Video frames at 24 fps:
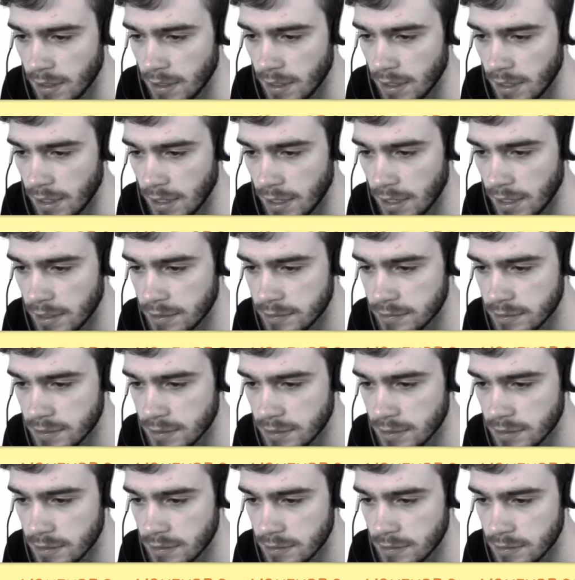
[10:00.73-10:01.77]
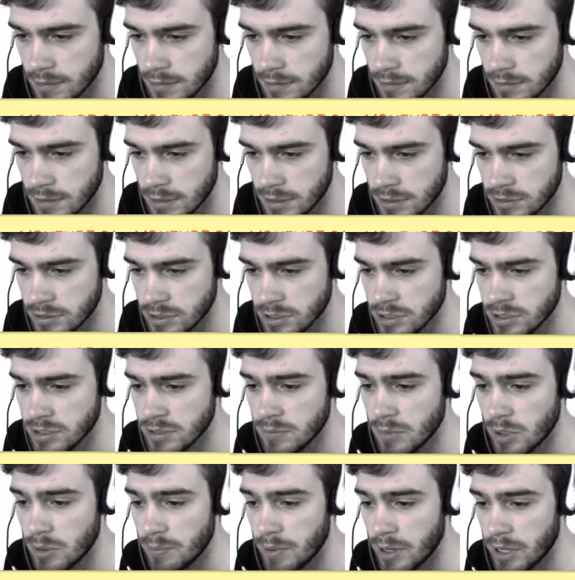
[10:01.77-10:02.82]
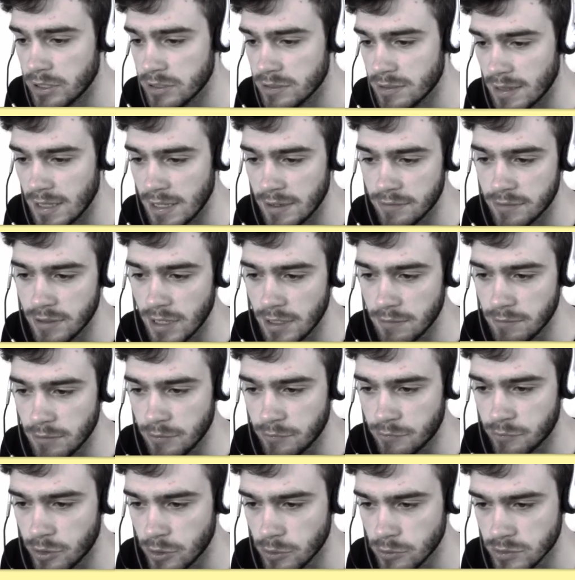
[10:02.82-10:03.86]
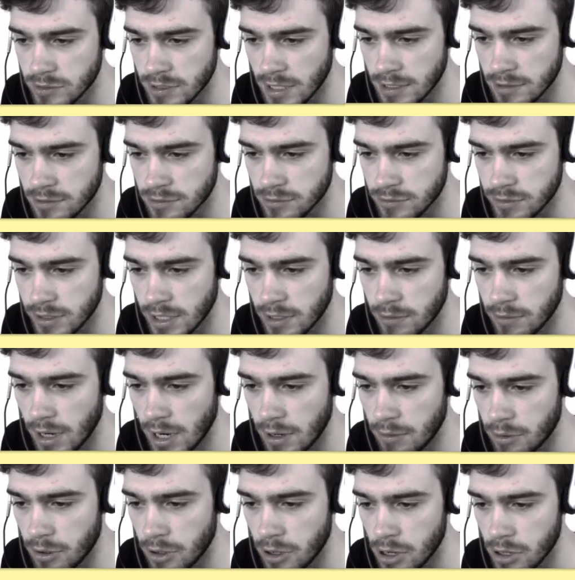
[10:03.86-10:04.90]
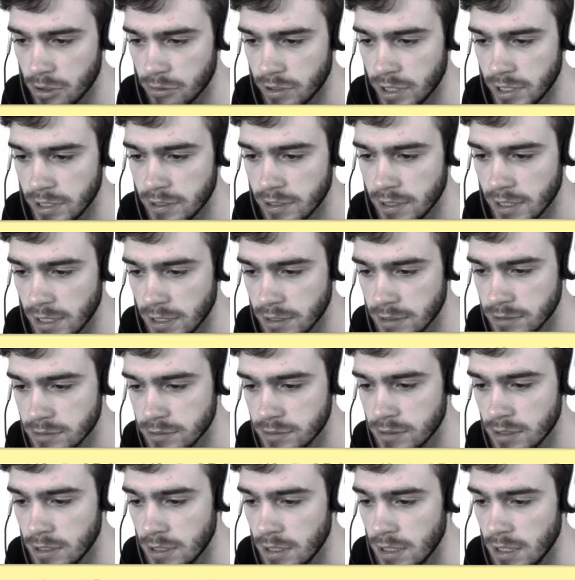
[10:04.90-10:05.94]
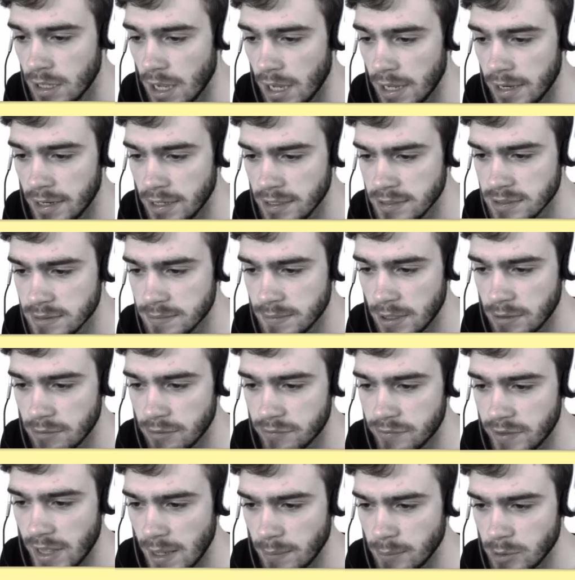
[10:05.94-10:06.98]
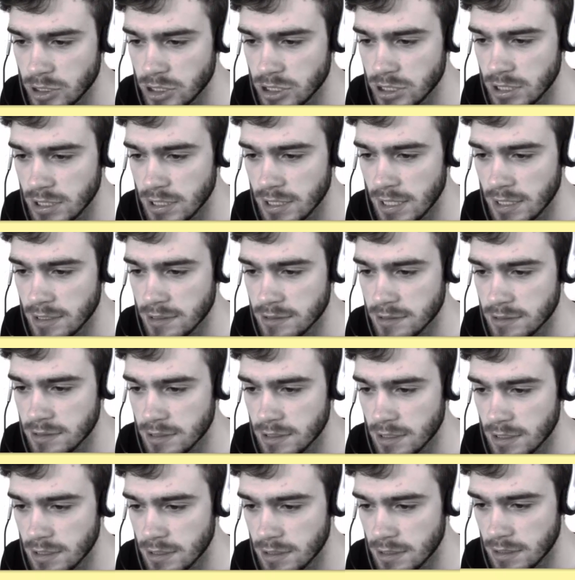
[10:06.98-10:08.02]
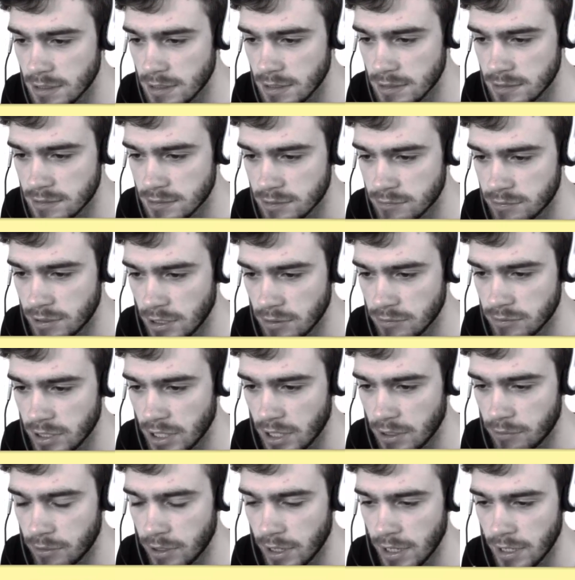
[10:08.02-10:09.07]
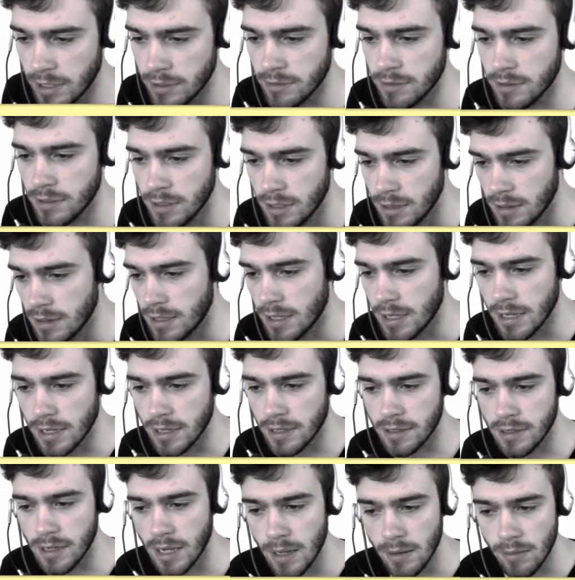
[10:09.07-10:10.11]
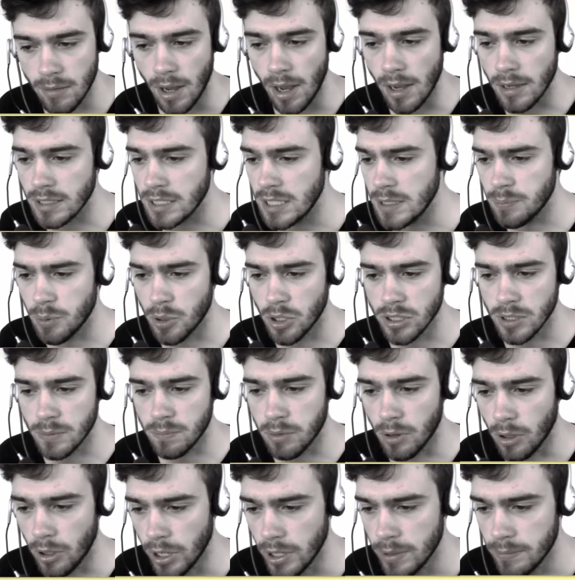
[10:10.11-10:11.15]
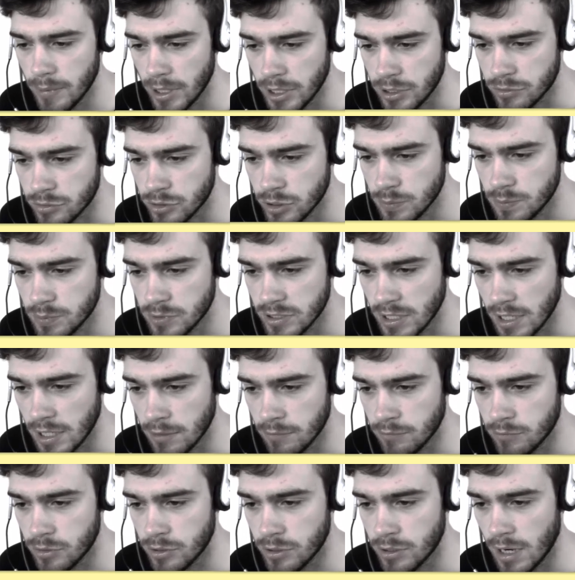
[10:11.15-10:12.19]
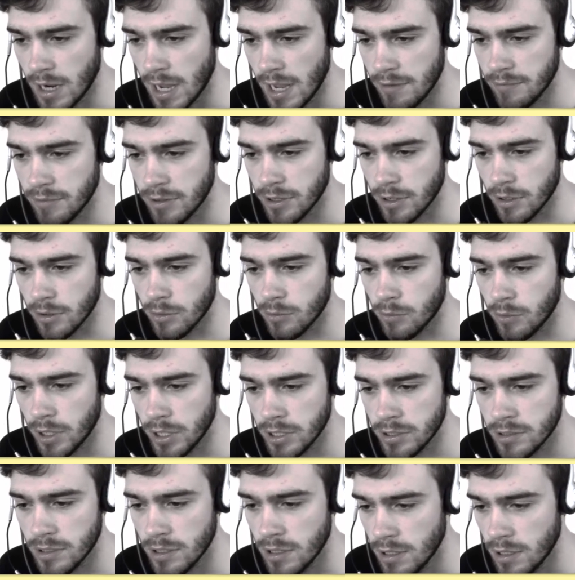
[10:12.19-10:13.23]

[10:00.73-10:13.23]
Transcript: And there are still some barbarians left and we froze that. So now our Hog Rider can deal a nice amount of damage against its crown tower. And like I keep on deploying my troops and we're having quite